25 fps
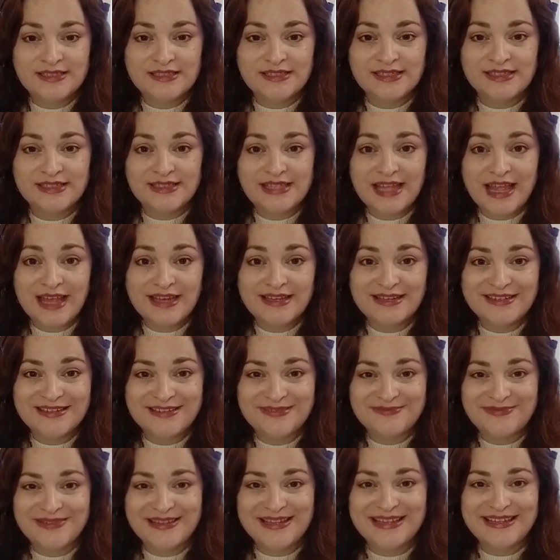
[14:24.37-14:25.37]
intended
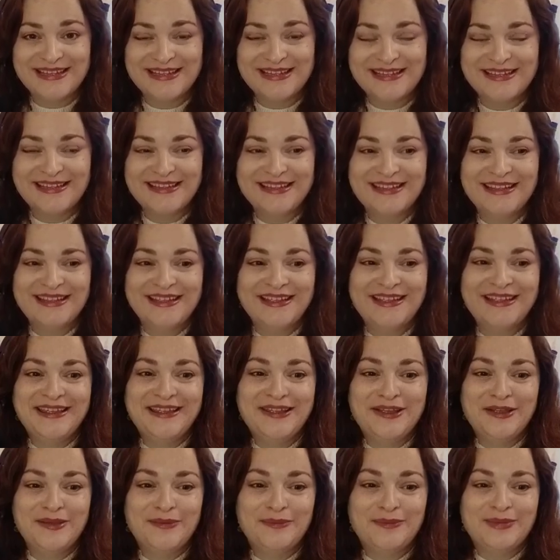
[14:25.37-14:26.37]
to be,
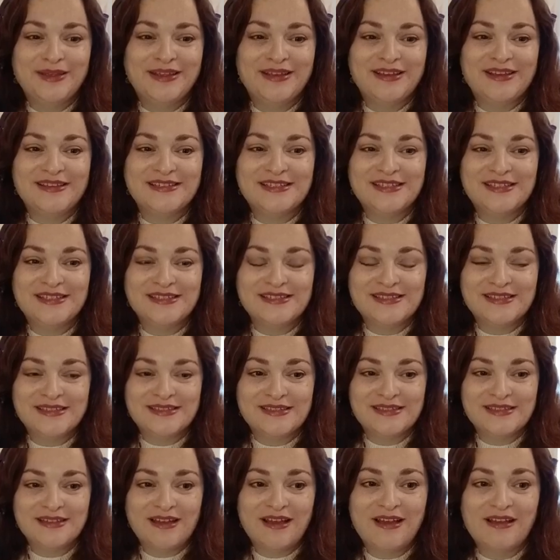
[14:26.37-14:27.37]
because it is the
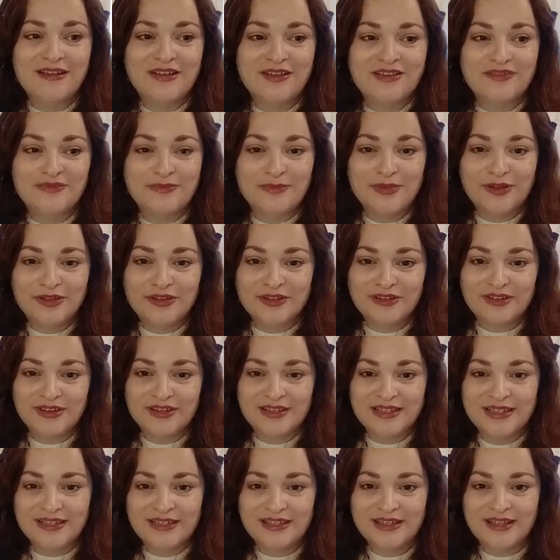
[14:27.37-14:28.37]
Song of Mother,
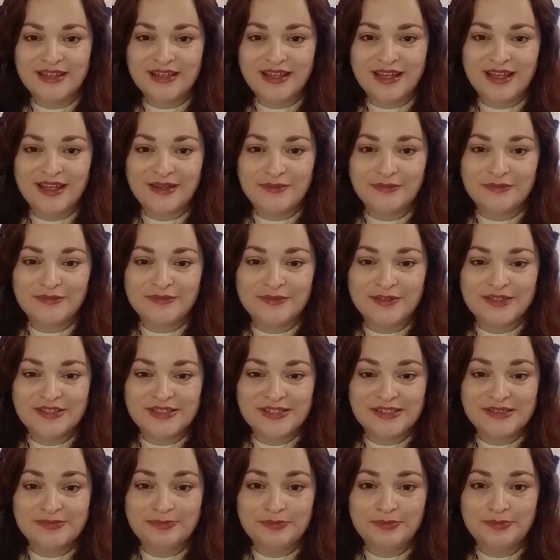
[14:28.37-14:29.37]
which
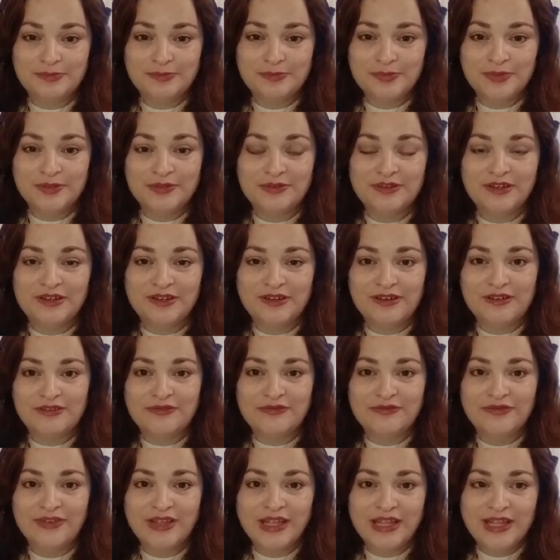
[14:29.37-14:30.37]
is pure
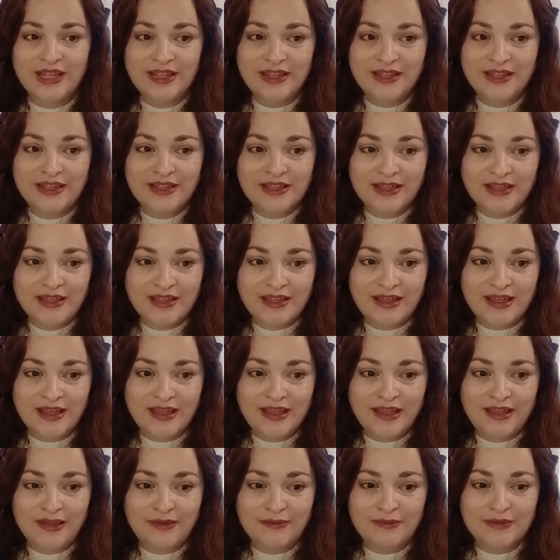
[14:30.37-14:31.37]
love.
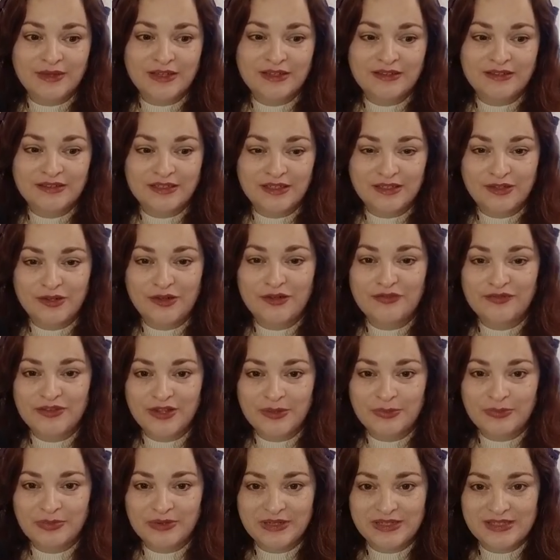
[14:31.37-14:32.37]
The love
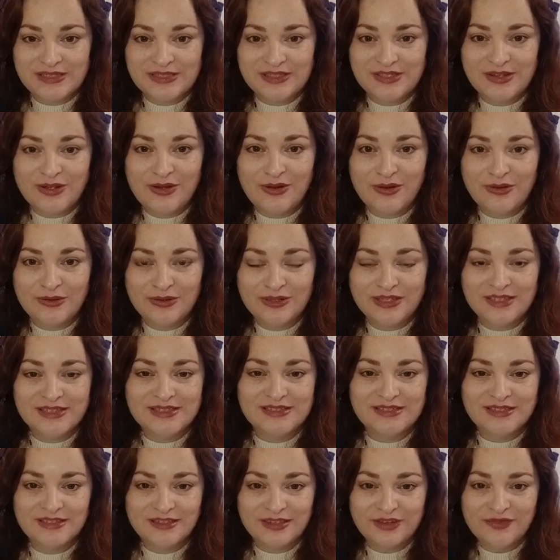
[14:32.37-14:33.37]
that brings to wholeness,
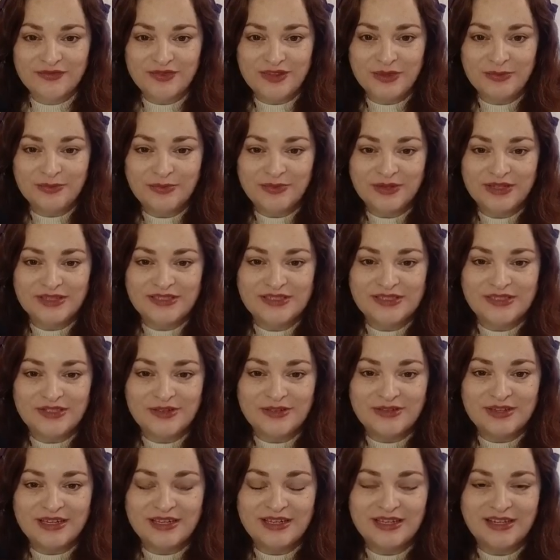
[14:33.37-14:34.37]
the love that brings
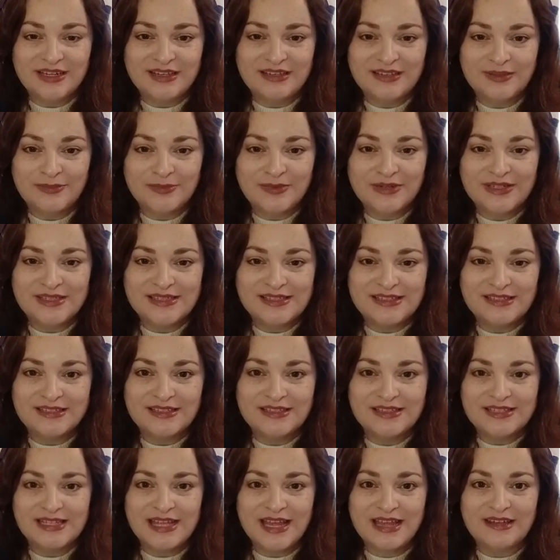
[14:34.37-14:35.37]
unity, that brings
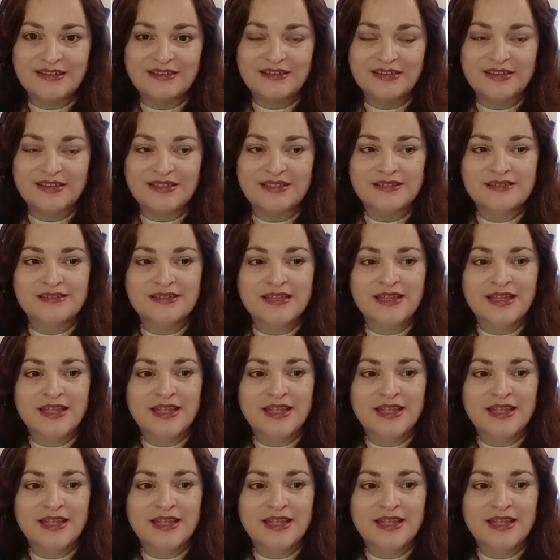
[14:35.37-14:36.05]
togetherness.